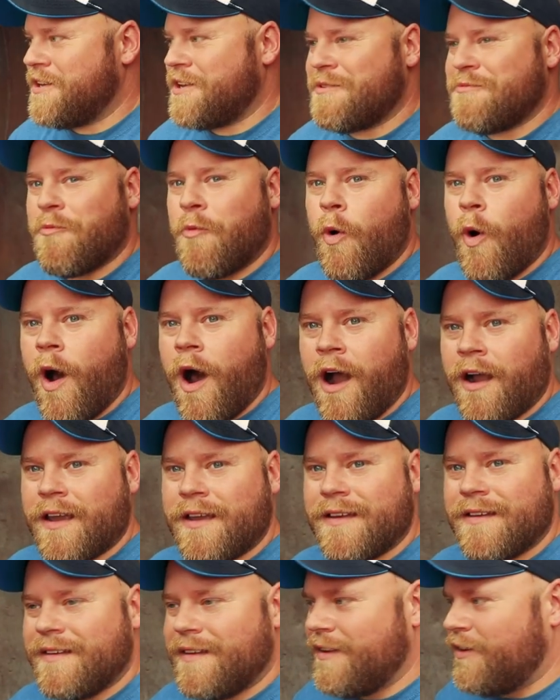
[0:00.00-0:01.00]
You can walk
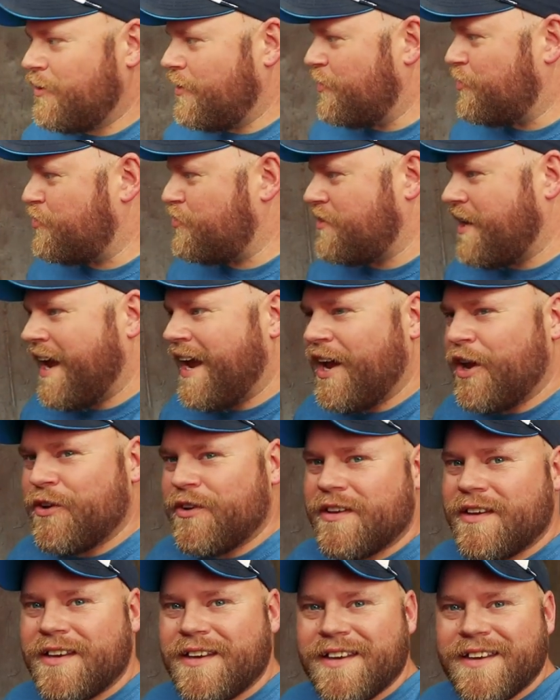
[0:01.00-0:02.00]
and
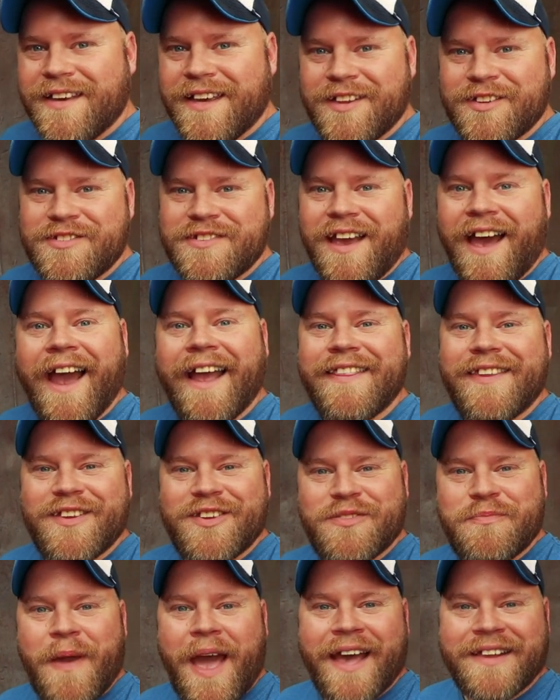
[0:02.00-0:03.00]
stand inside
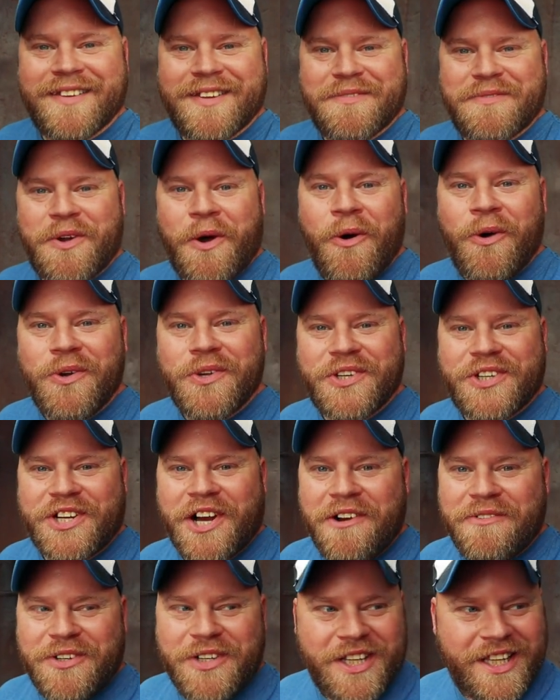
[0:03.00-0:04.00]
this massive coal
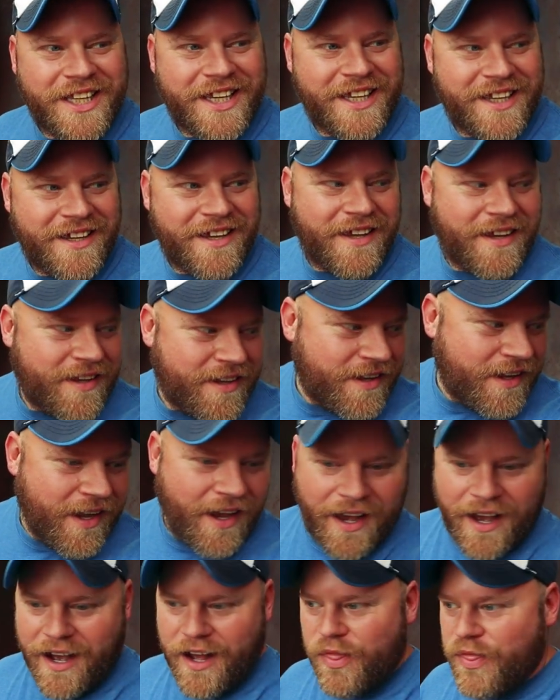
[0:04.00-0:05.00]
shovel.
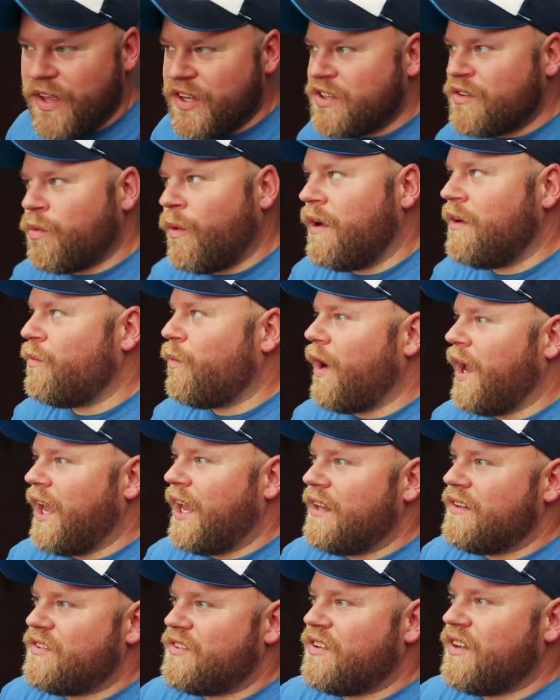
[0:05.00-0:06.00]
This one
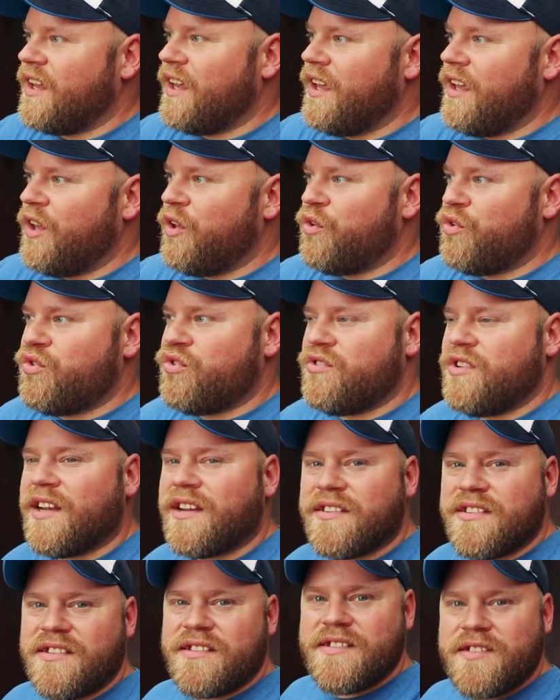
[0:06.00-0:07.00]
weighs
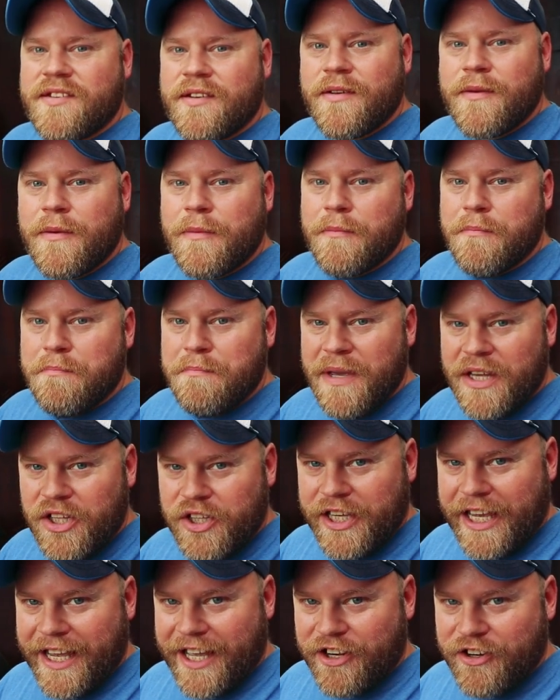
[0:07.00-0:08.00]

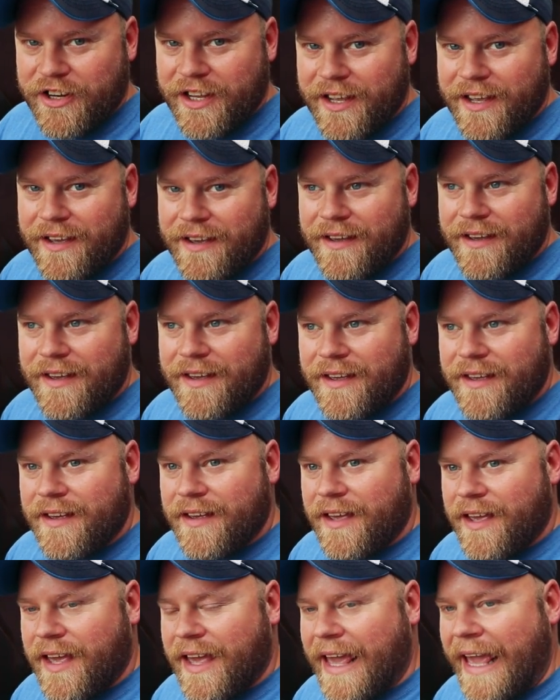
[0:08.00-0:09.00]

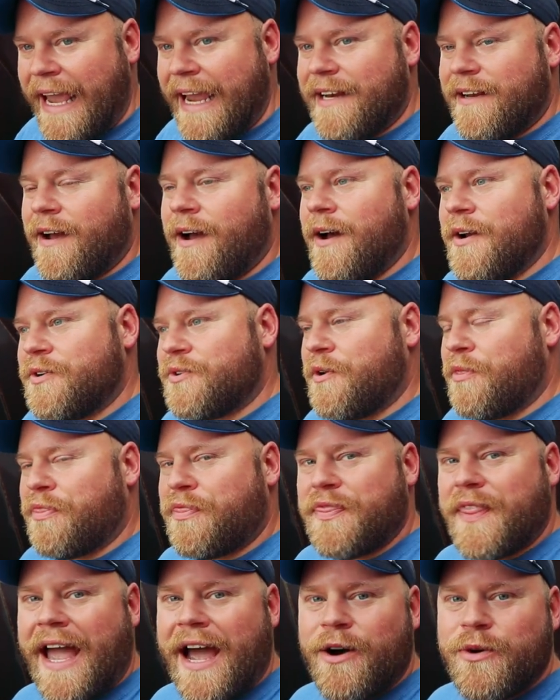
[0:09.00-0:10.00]

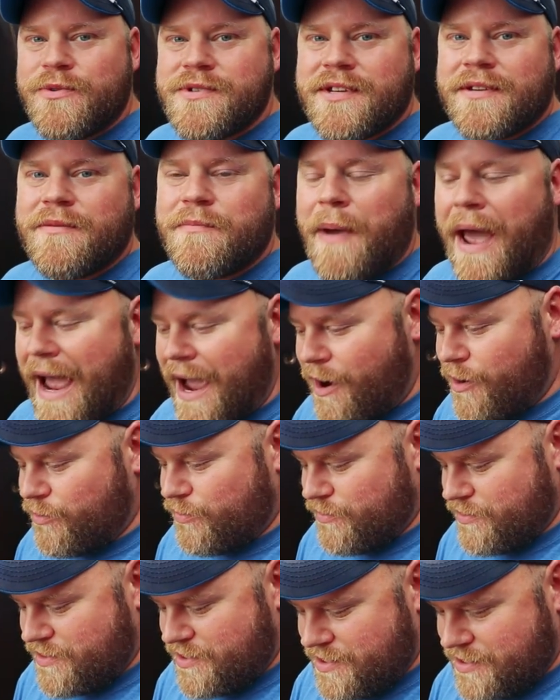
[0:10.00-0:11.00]
6,800,000
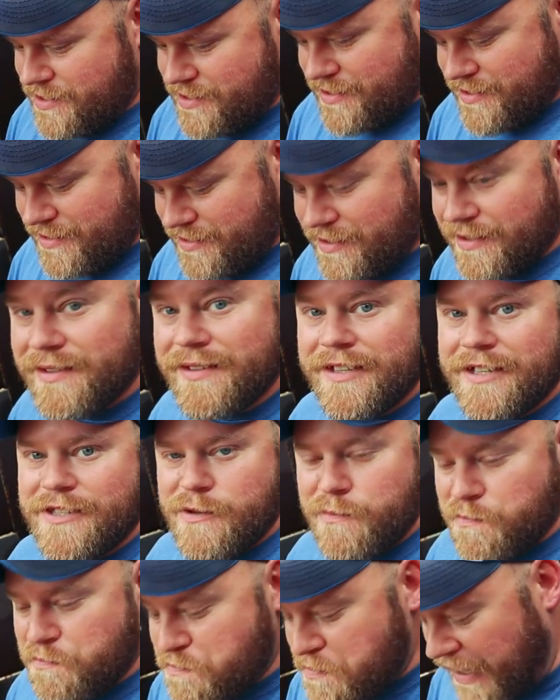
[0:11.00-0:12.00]
pounds.
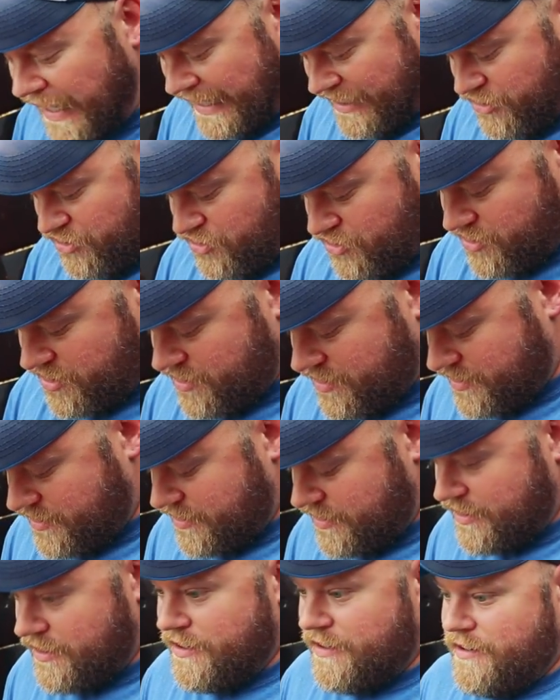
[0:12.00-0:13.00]
It's a beast.
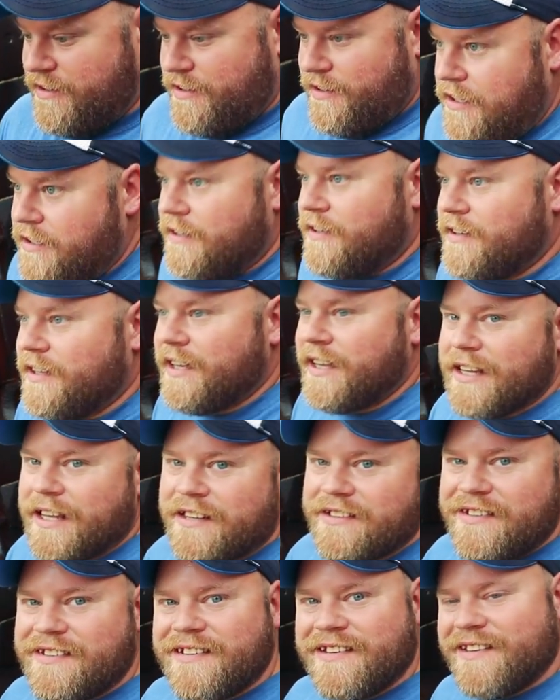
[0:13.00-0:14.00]
Look at
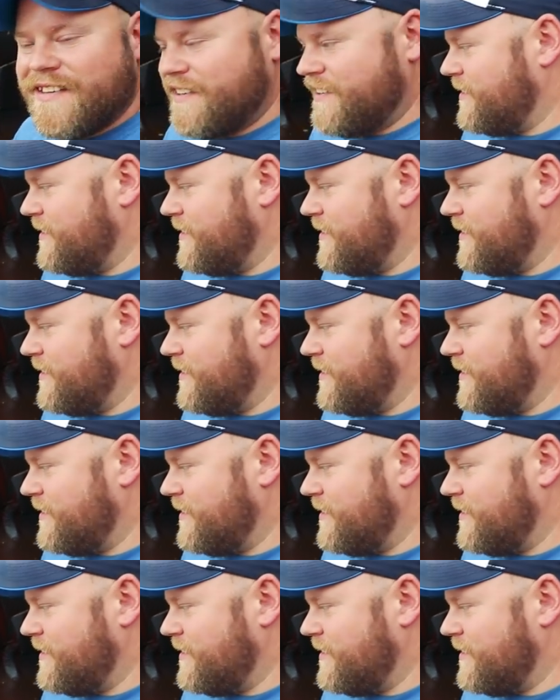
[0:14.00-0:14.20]
this.